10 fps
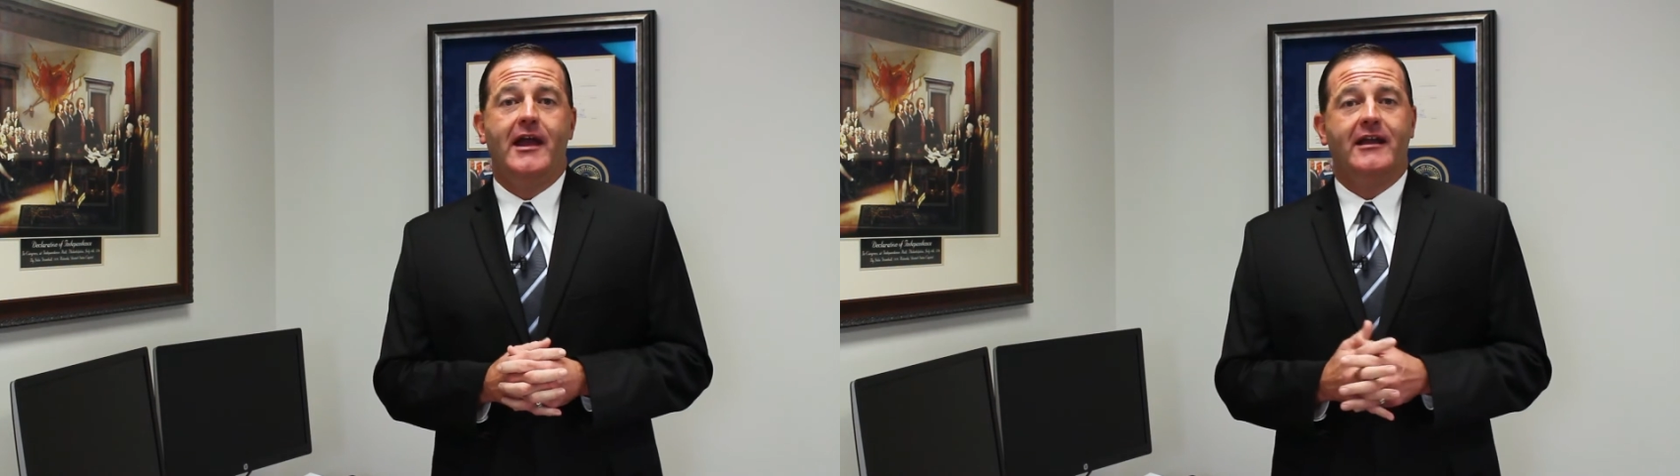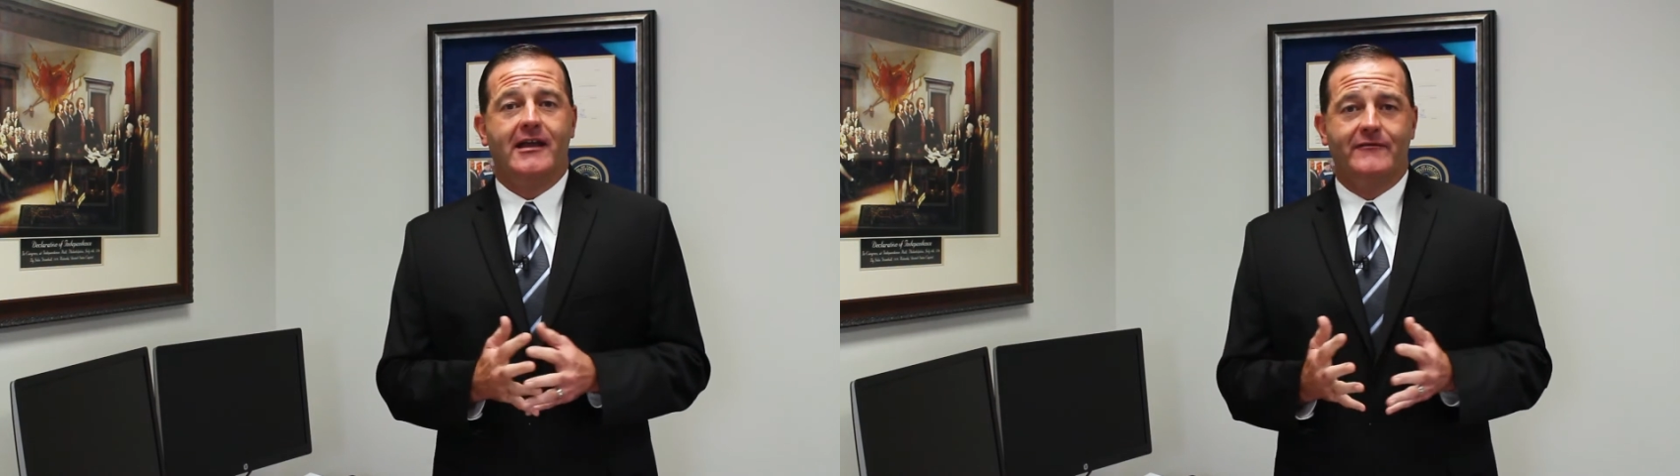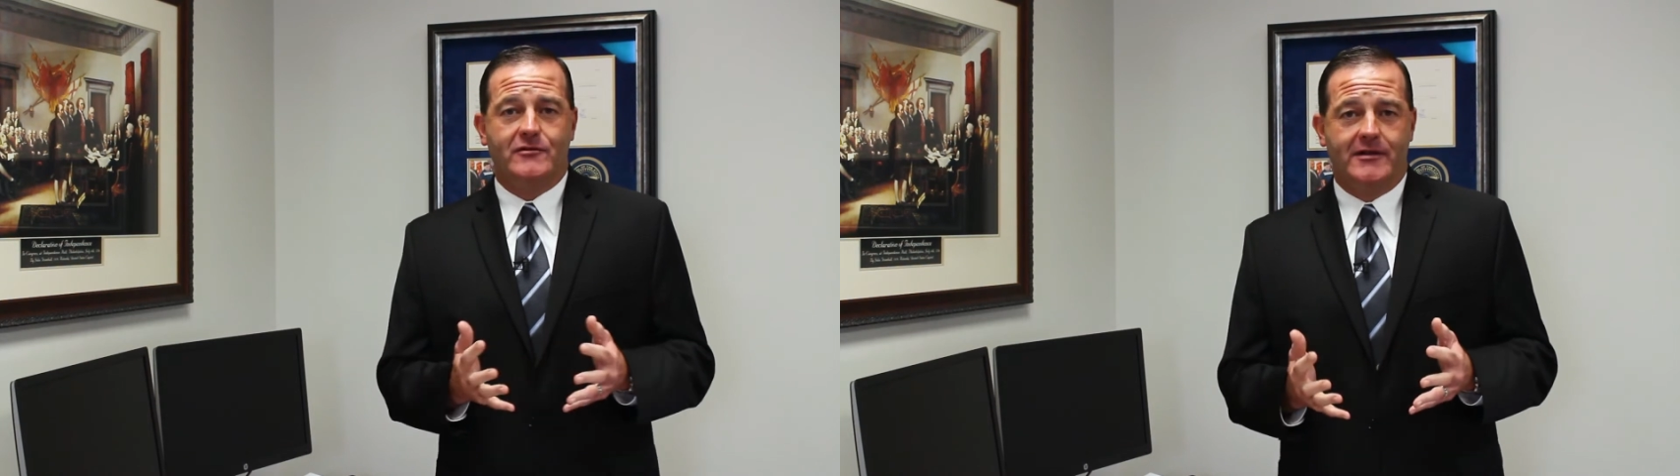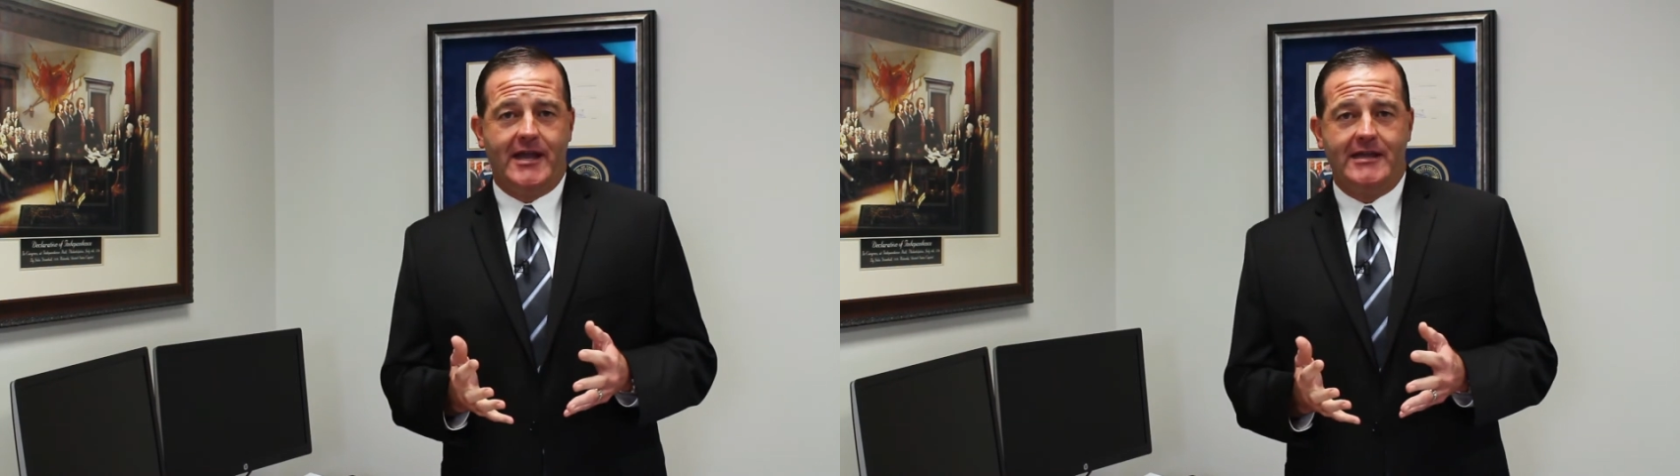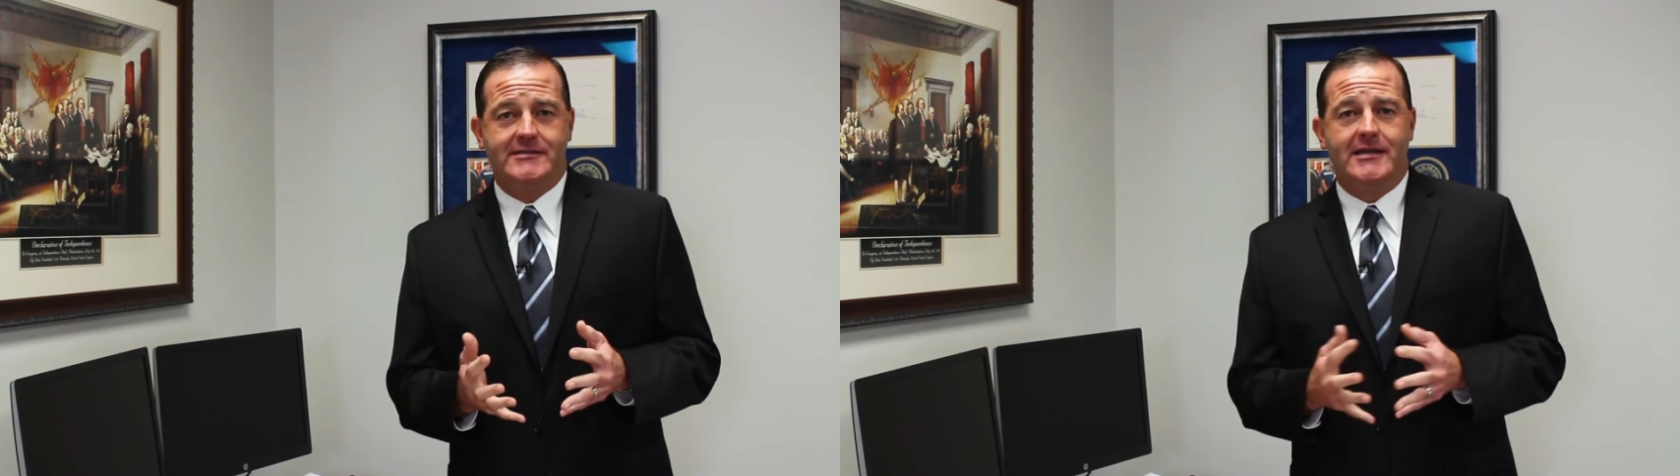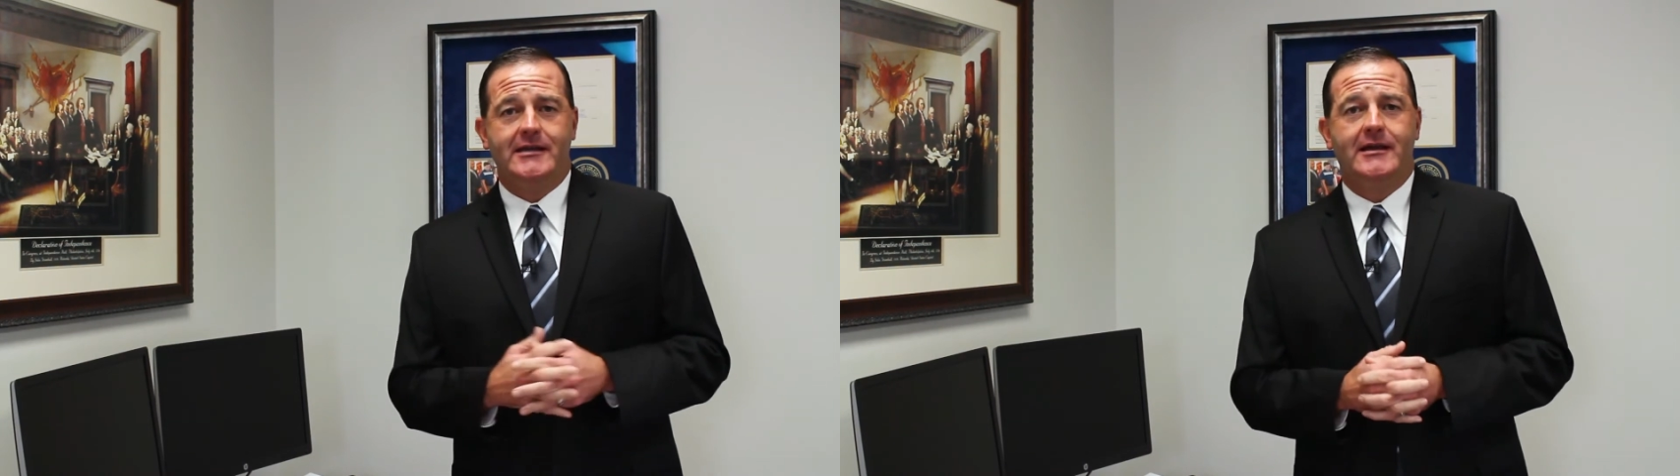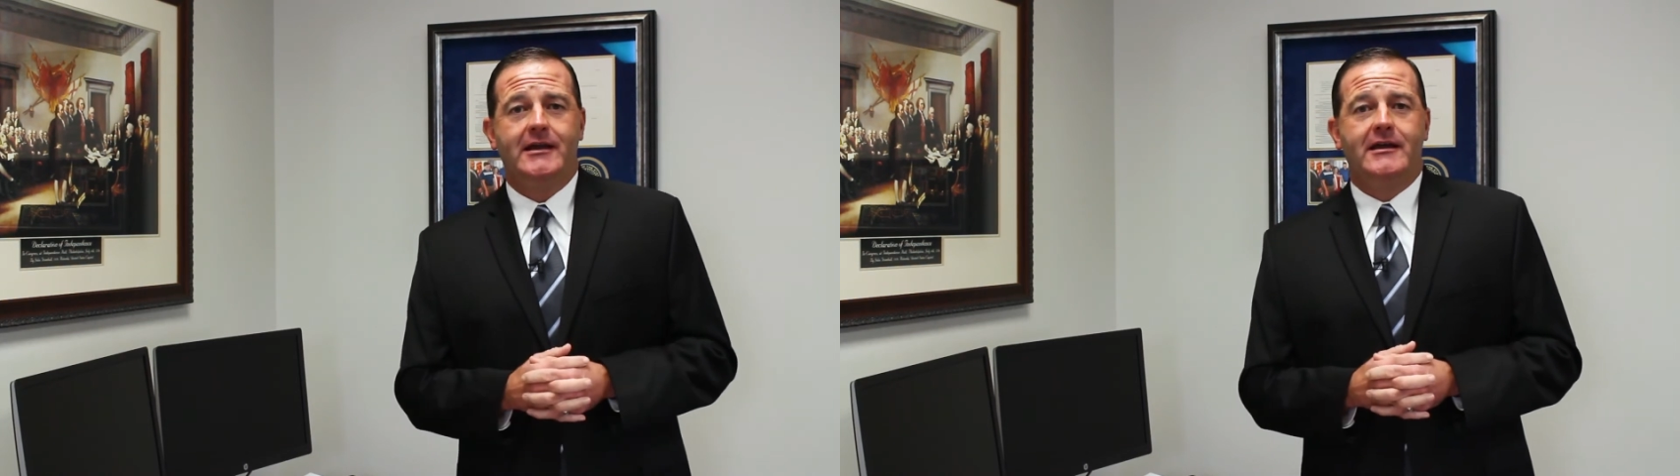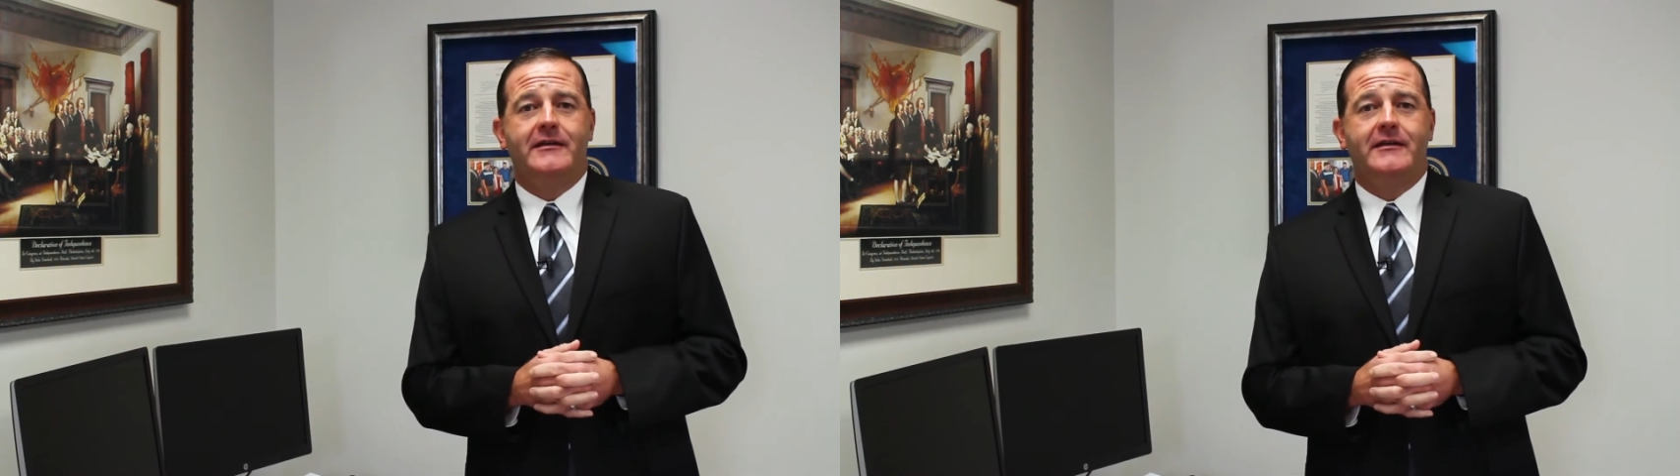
and Governor Kasich